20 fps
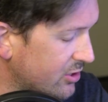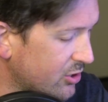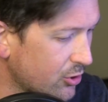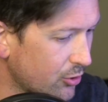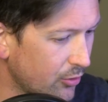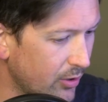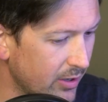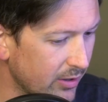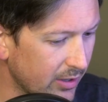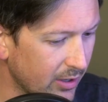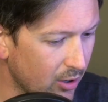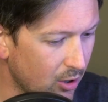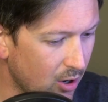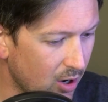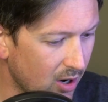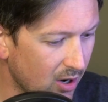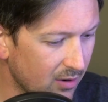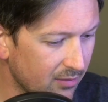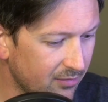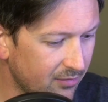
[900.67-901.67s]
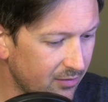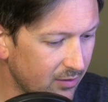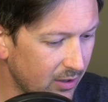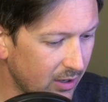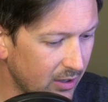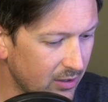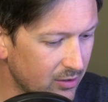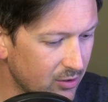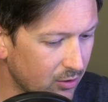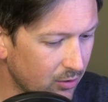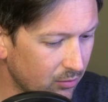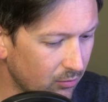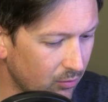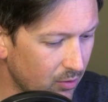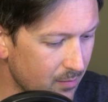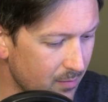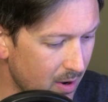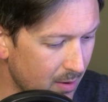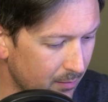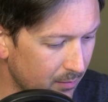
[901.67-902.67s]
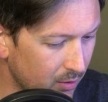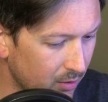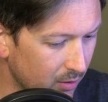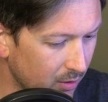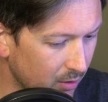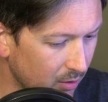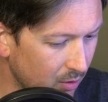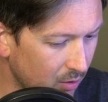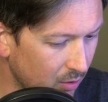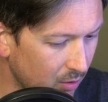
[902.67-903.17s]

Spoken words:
trailing off. I don't remember a